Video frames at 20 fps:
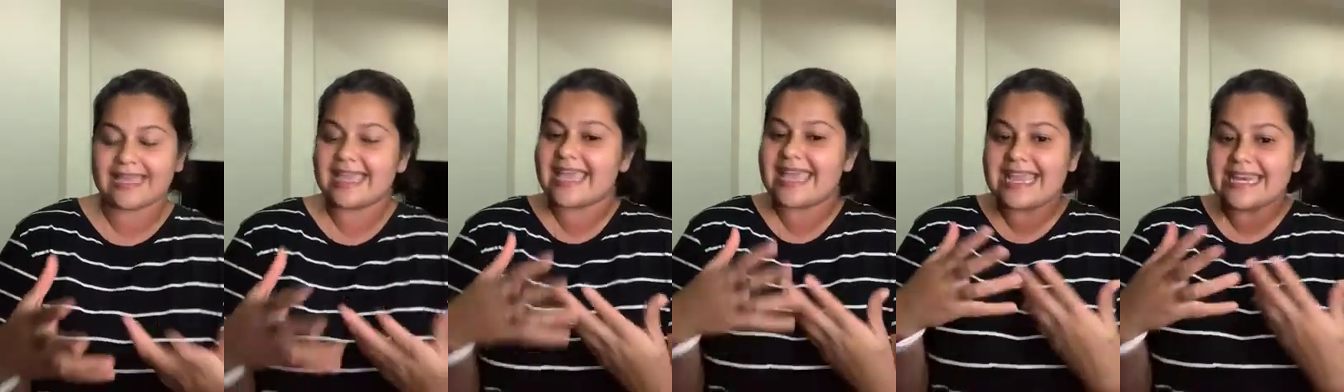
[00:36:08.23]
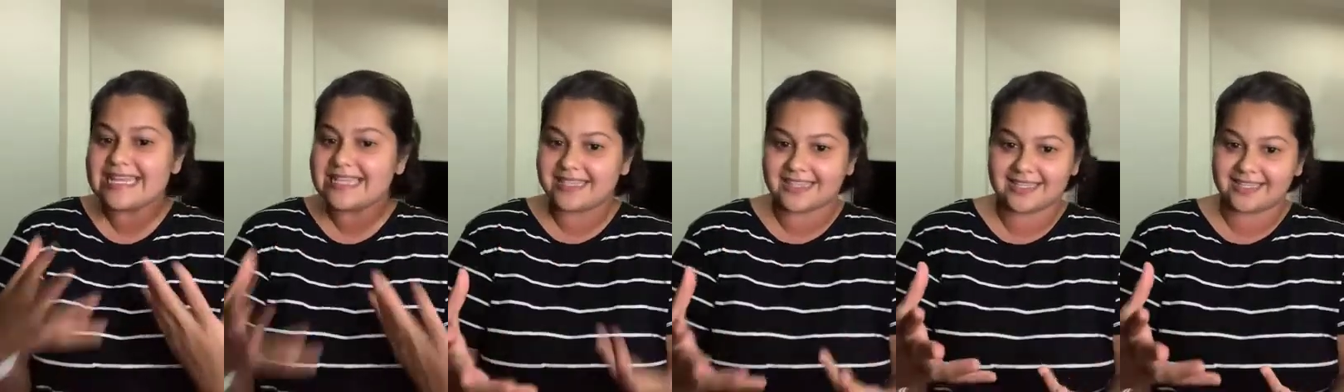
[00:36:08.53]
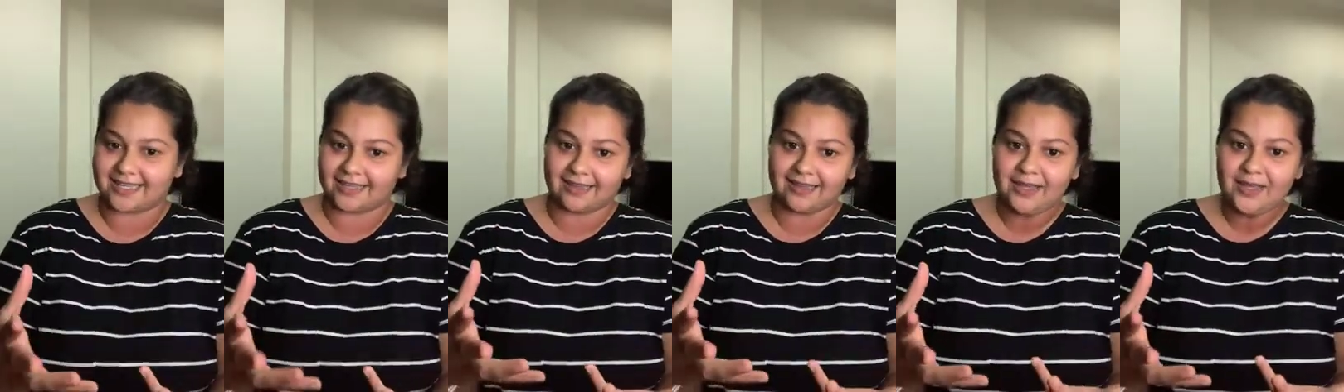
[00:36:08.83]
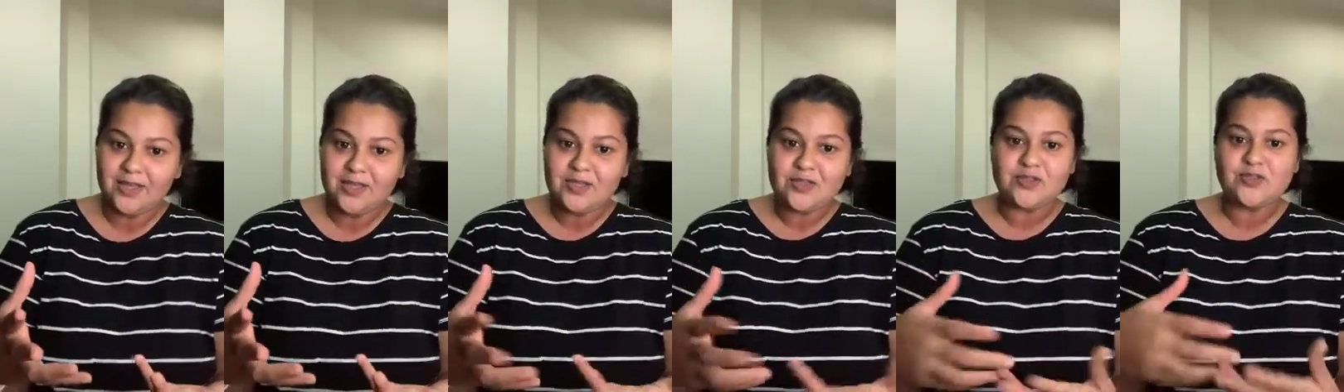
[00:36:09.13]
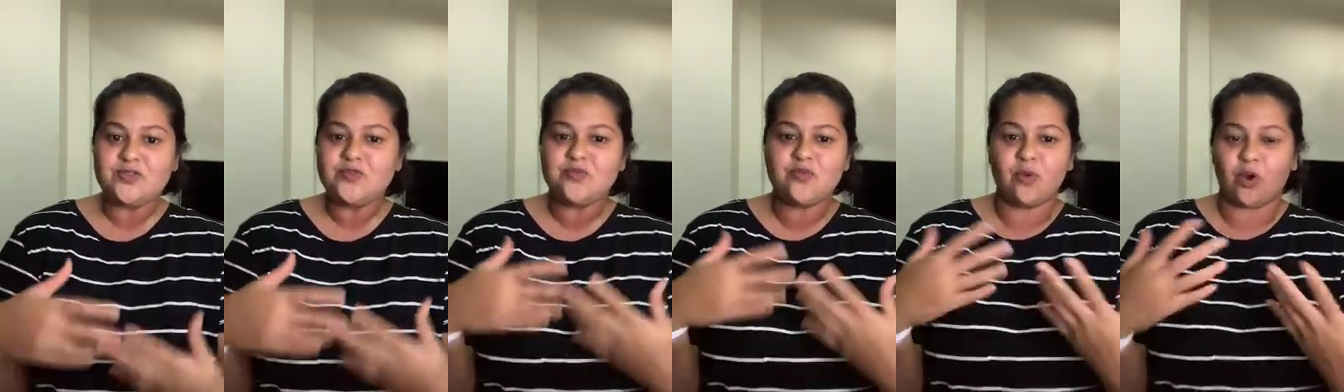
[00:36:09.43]
Anything
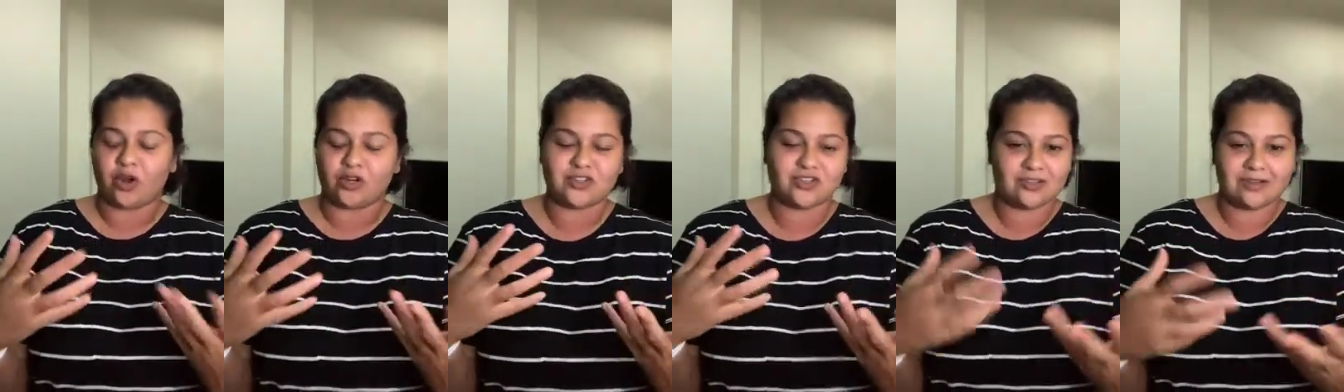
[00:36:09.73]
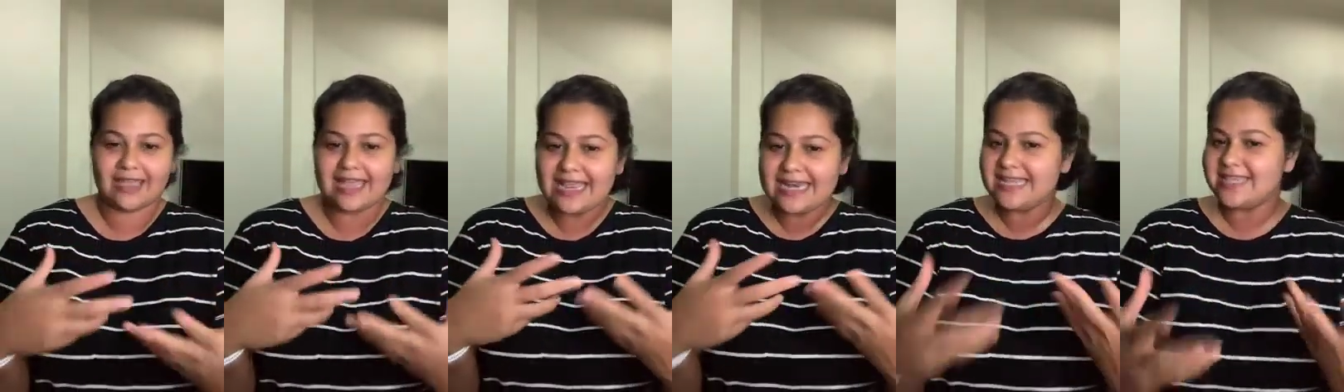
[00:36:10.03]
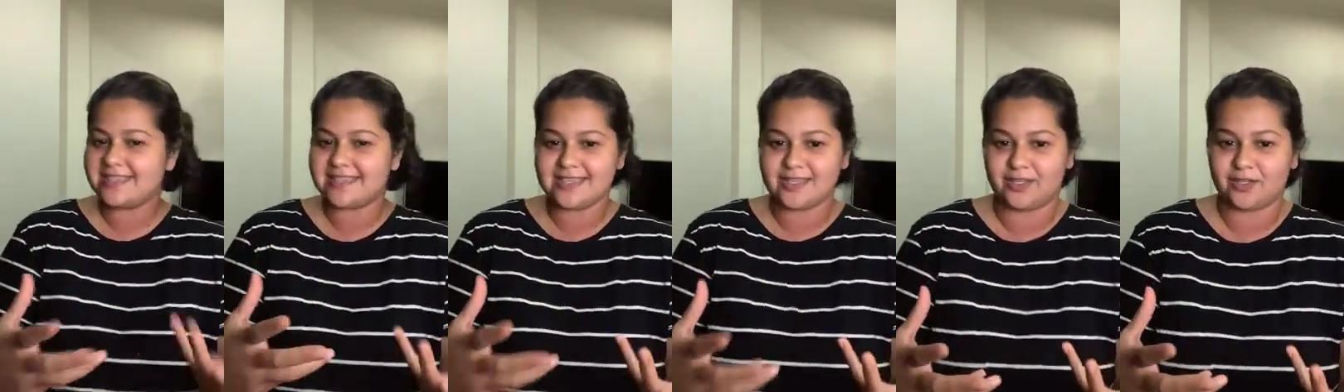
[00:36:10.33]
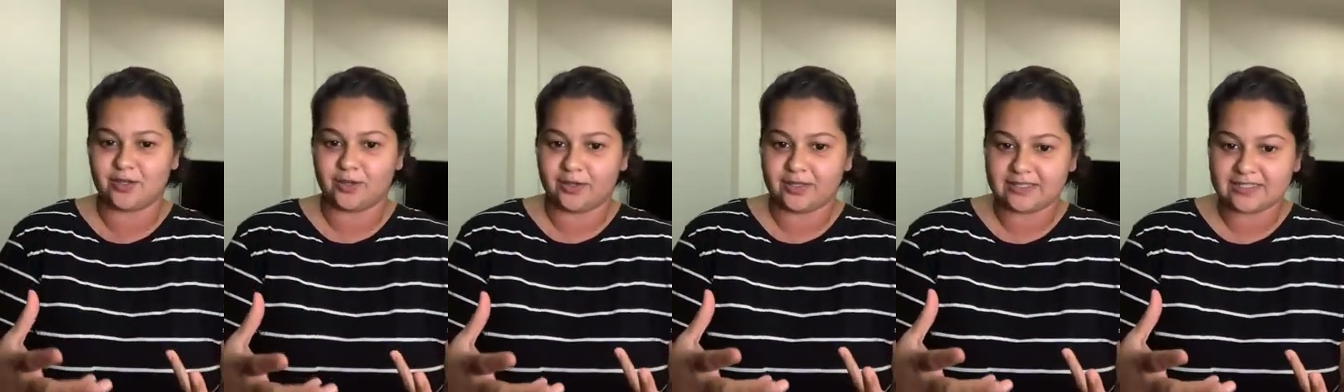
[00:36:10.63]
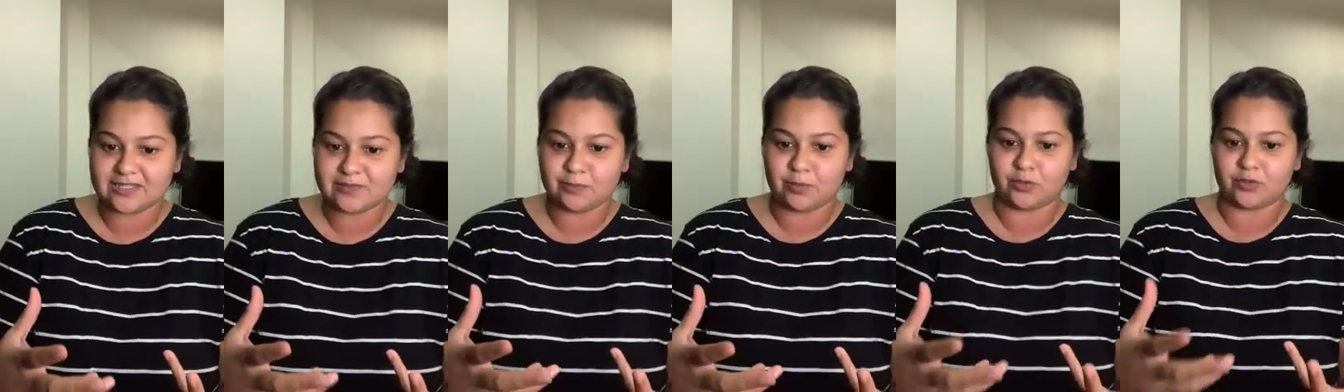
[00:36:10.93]
you watch, anything you're
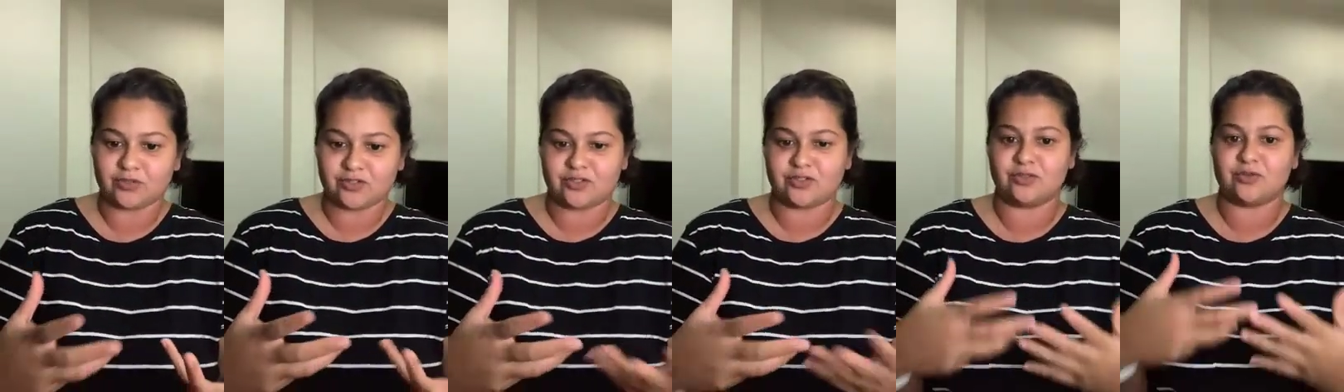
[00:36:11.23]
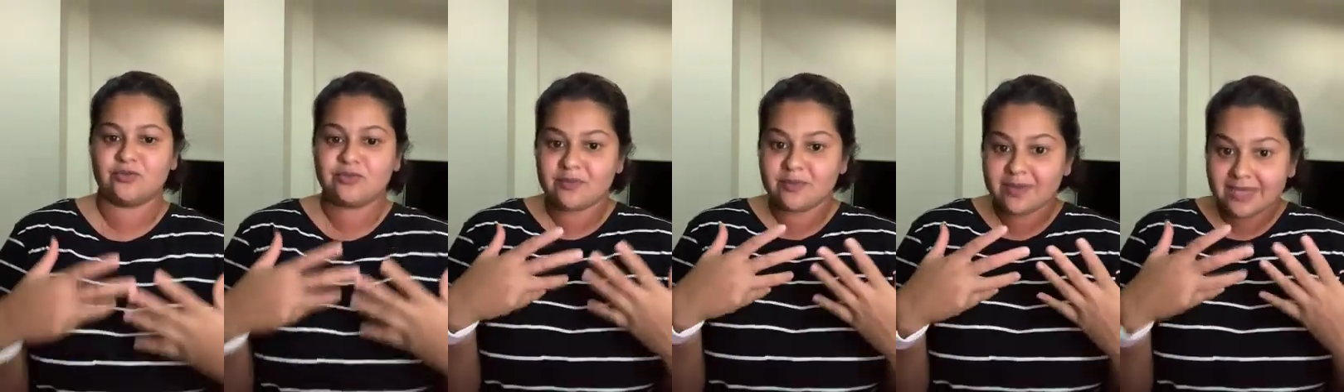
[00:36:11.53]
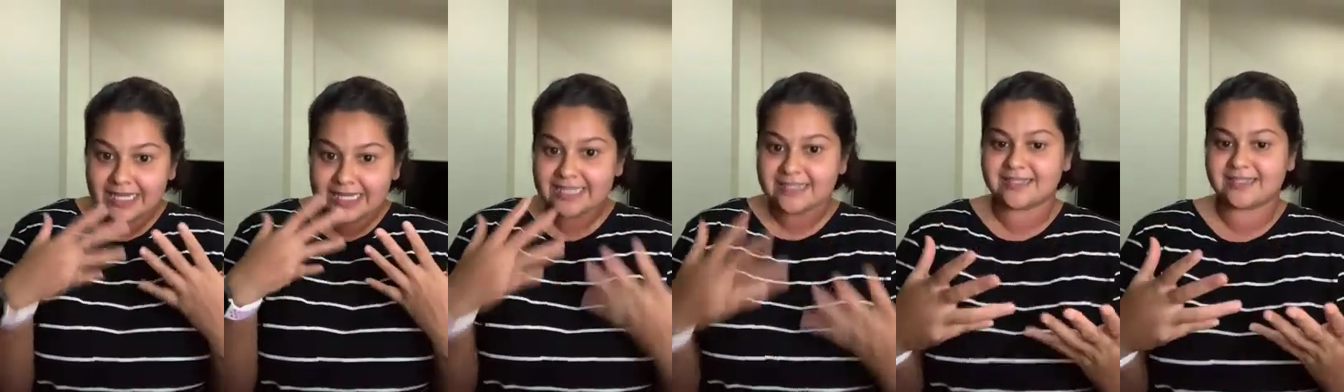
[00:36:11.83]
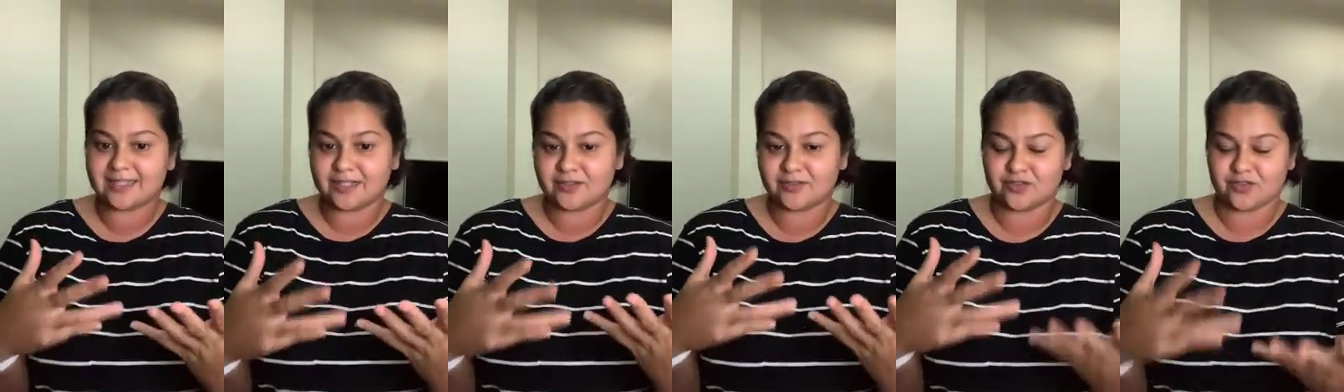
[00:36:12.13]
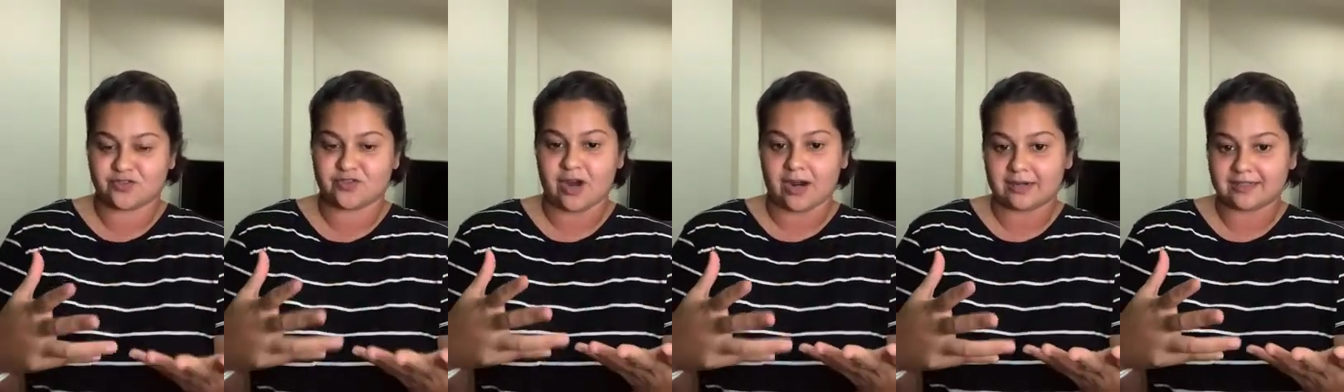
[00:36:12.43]
exposed to is
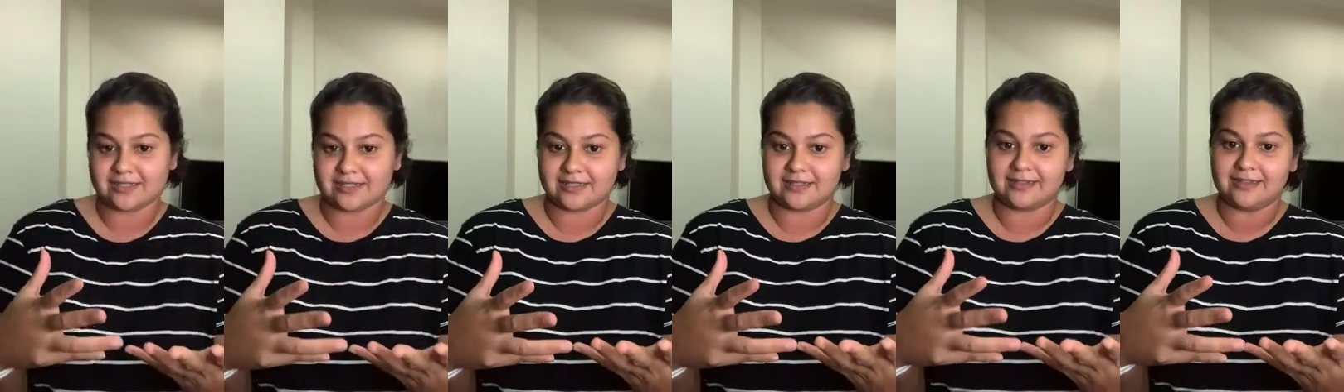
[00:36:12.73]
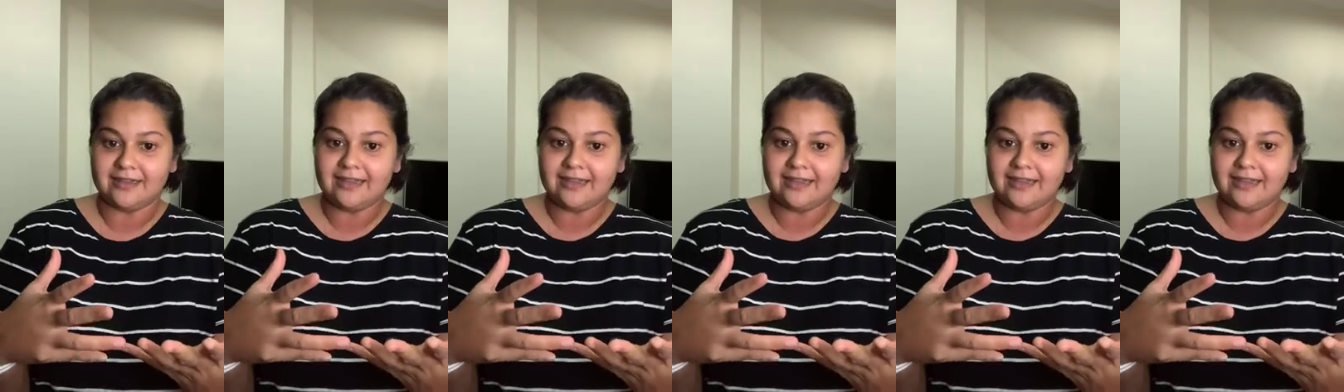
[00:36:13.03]
constructed.